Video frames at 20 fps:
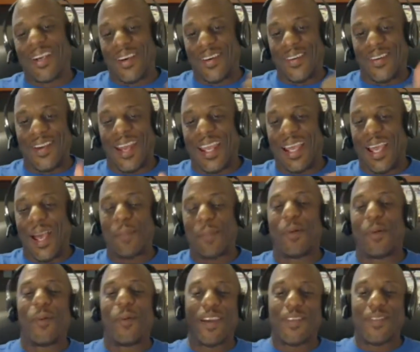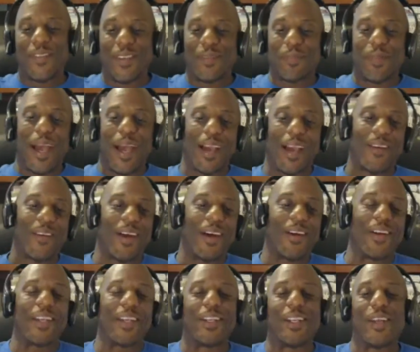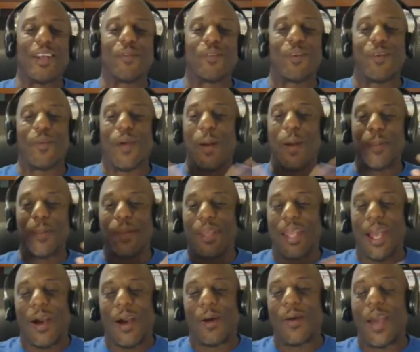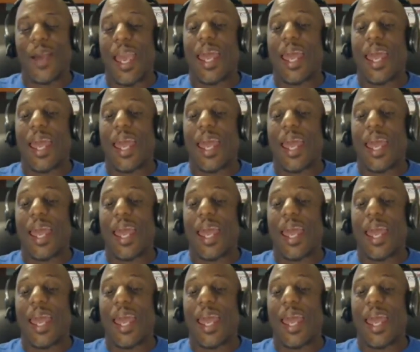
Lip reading: All right, got my wife in the background in the living room helping me out.